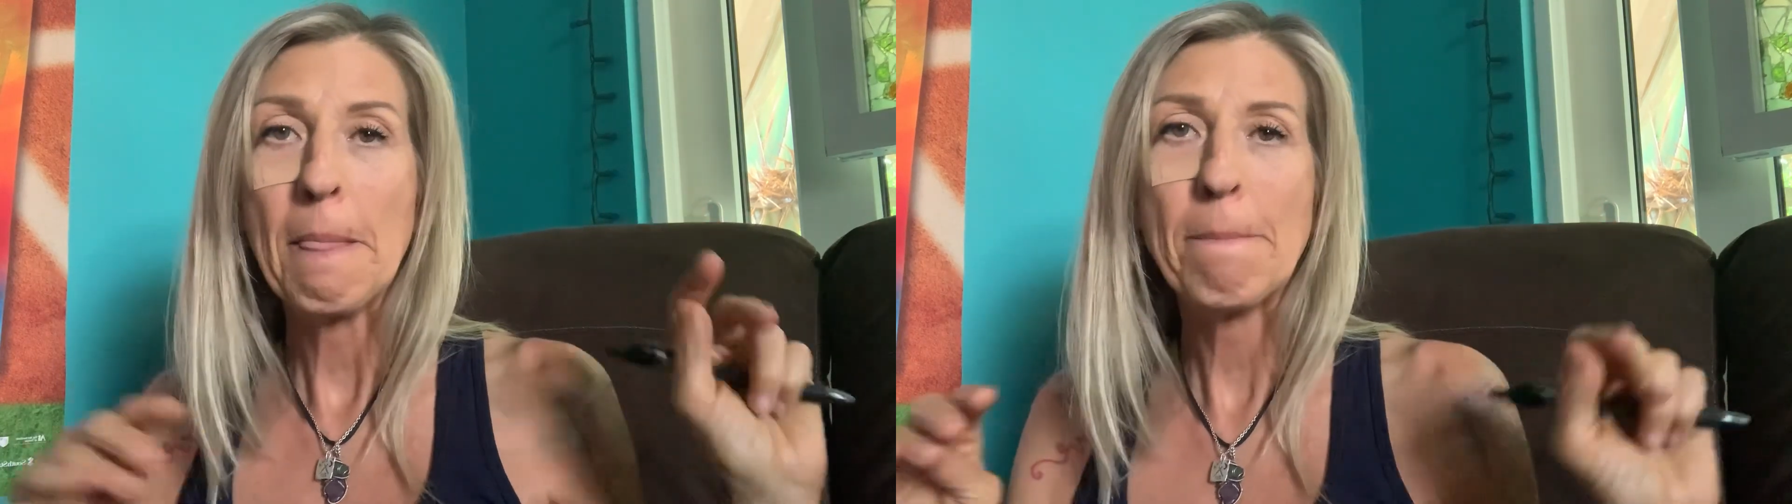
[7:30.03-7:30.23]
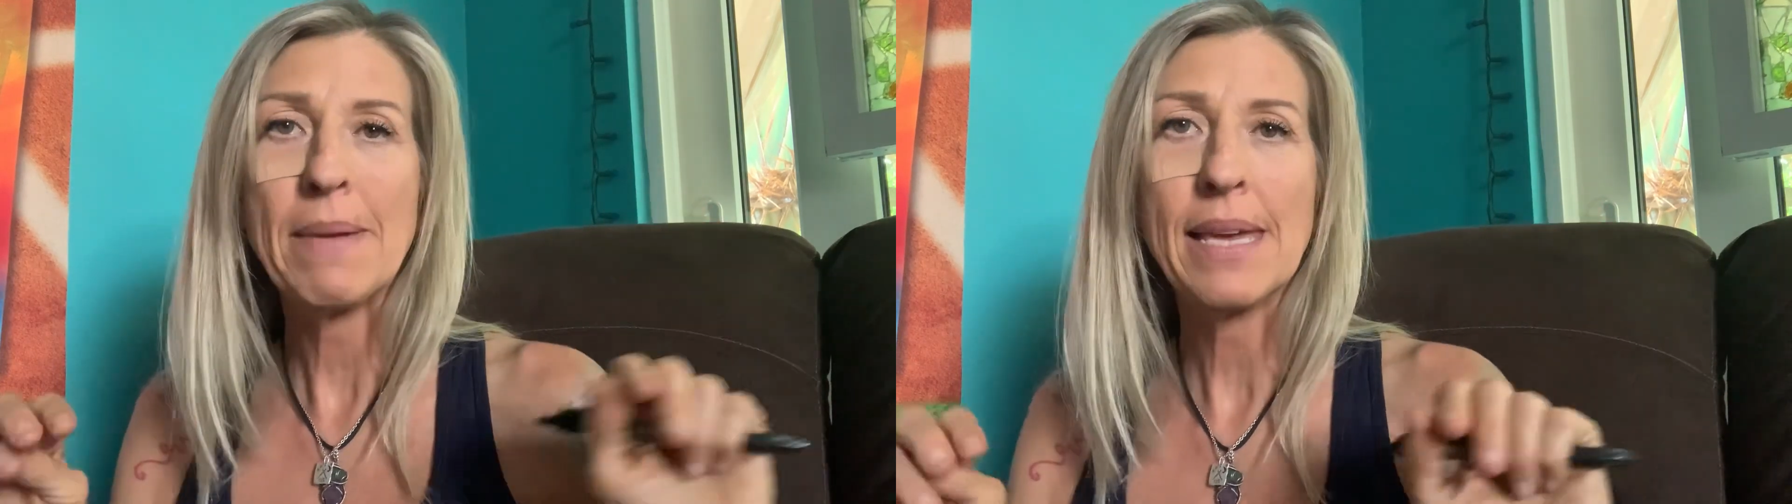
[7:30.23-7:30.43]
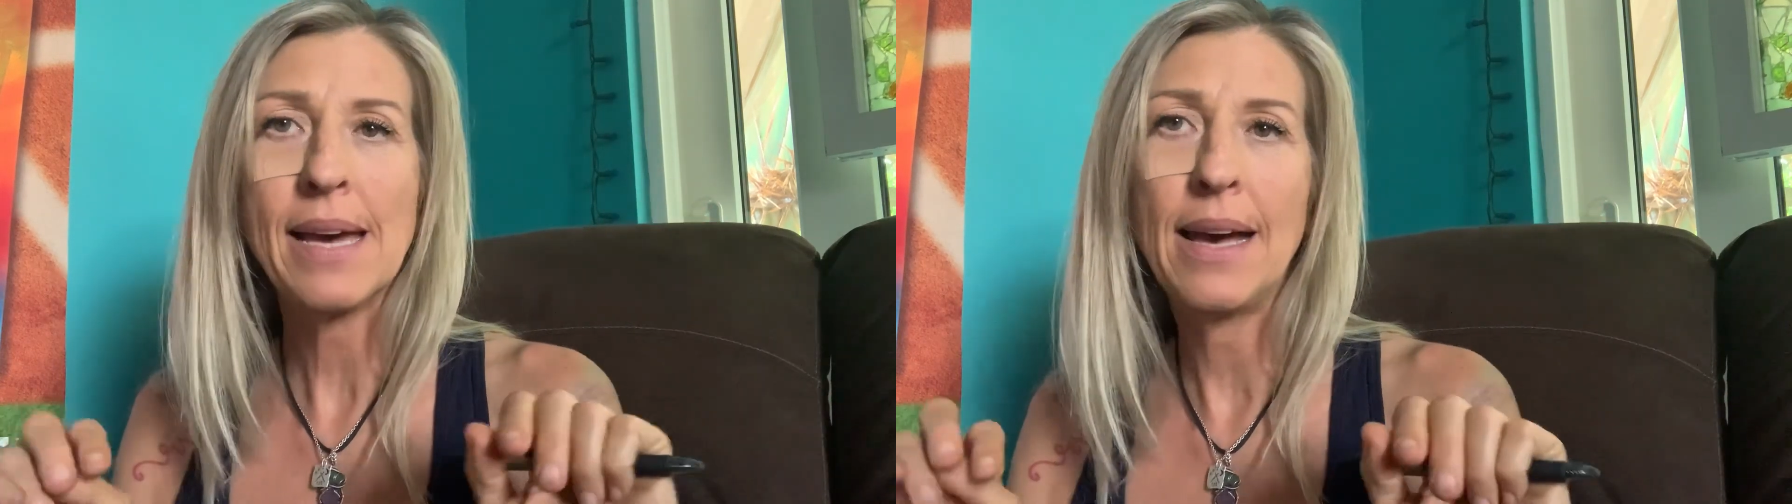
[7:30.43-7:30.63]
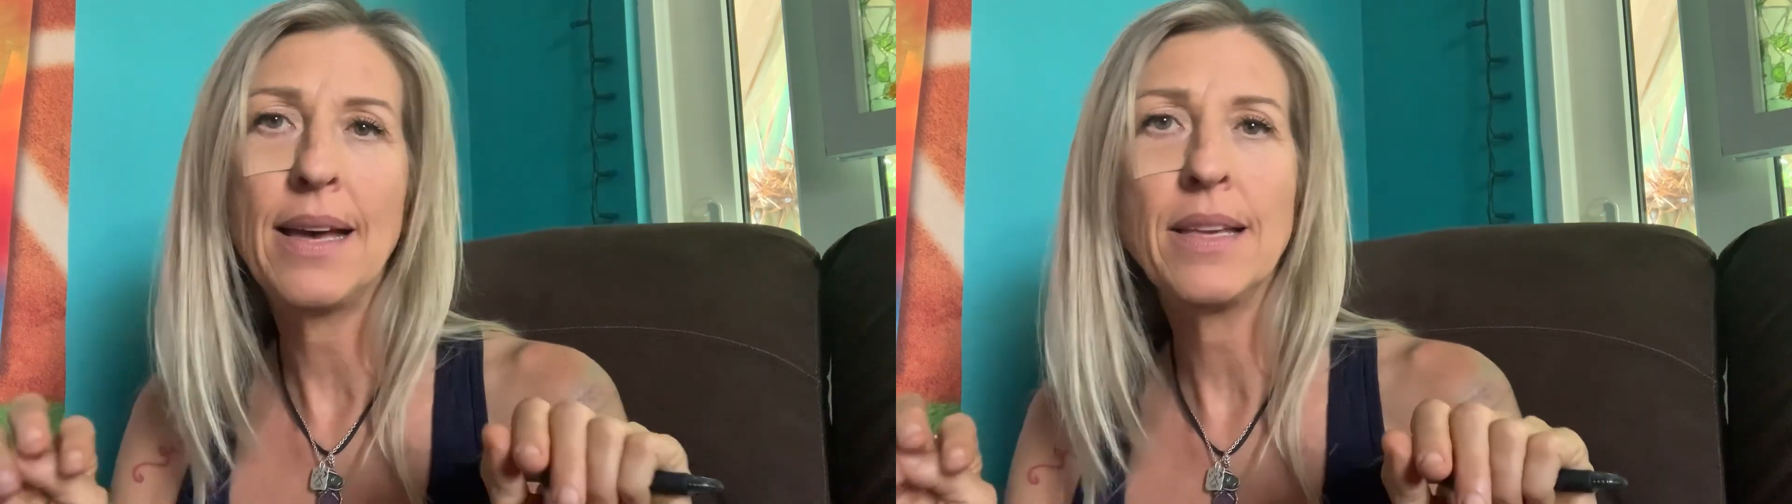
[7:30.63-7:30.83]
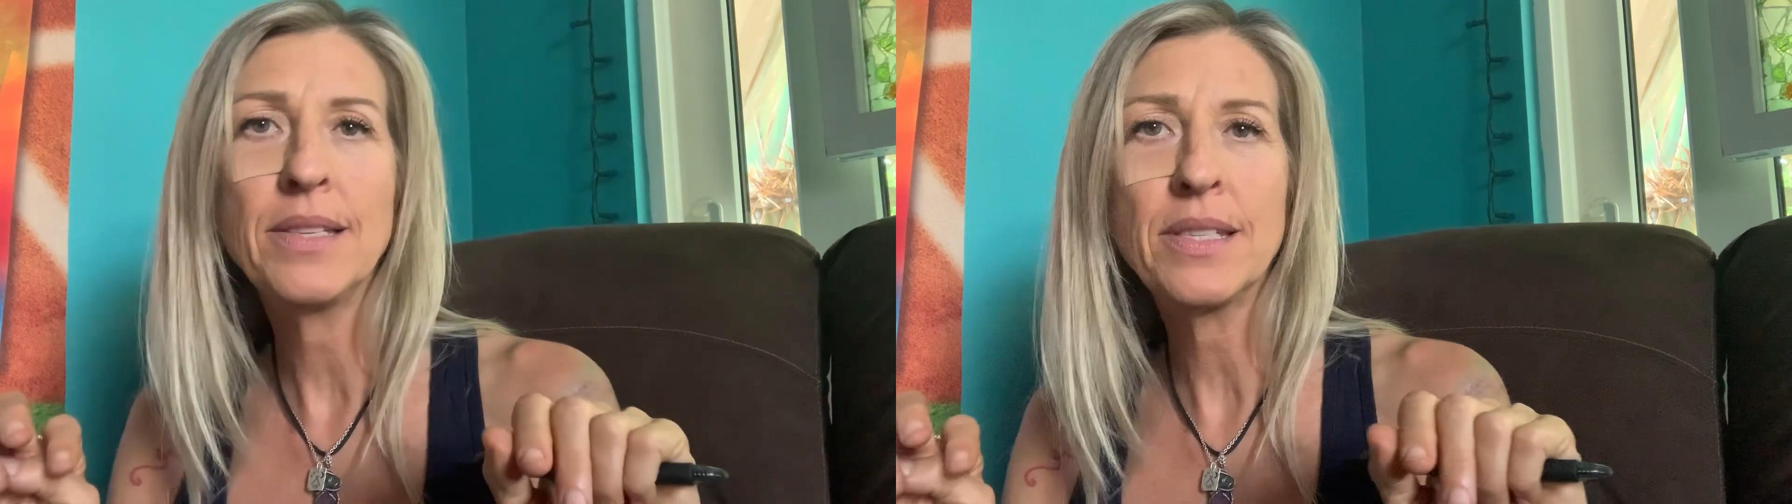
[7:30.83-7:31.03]

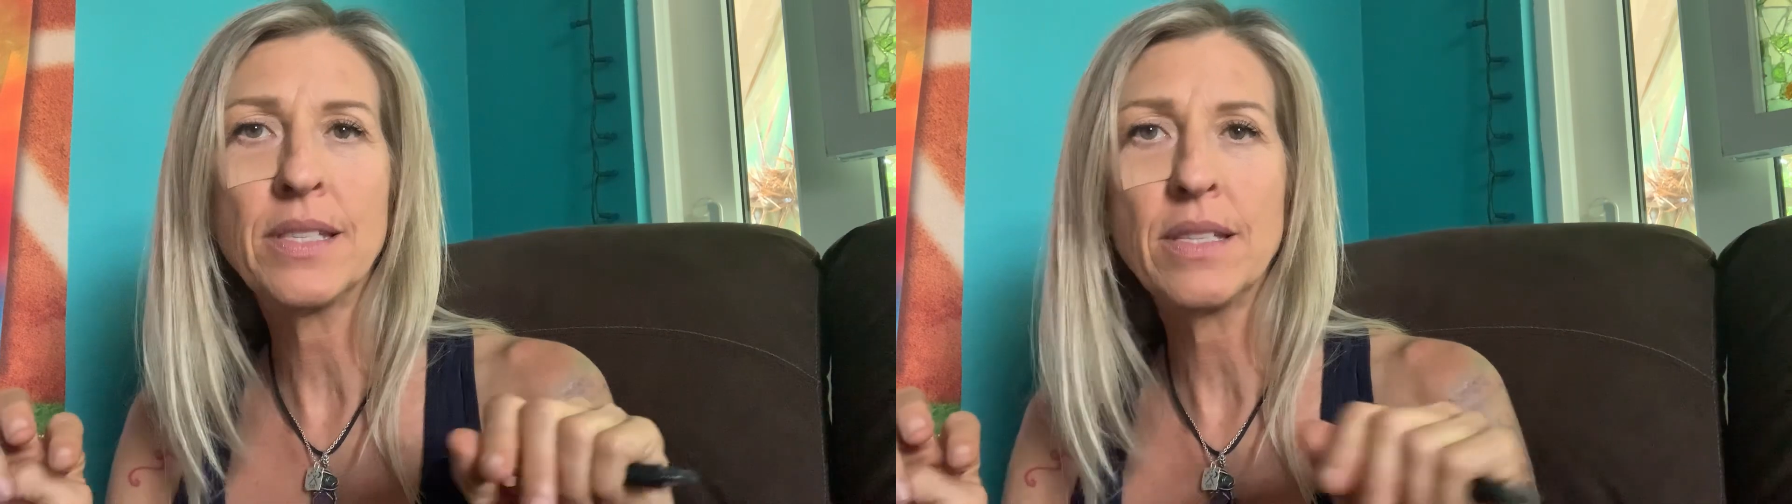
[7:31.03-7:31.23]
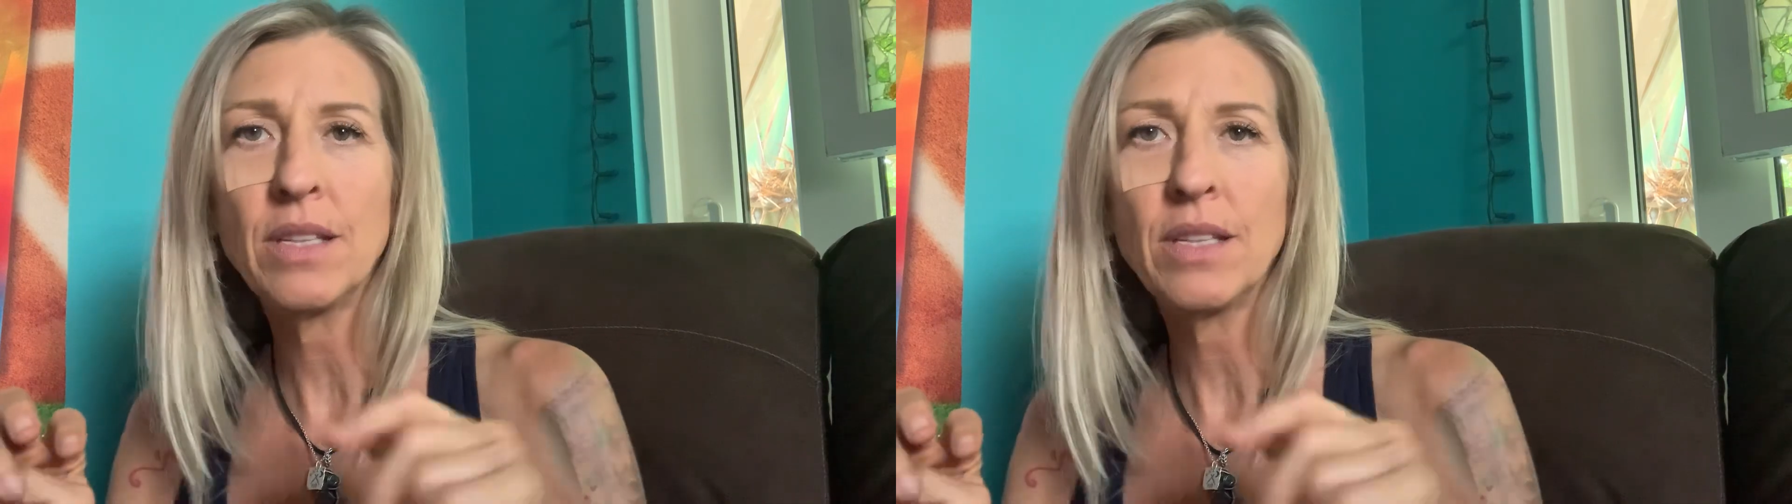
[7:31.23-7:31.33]
because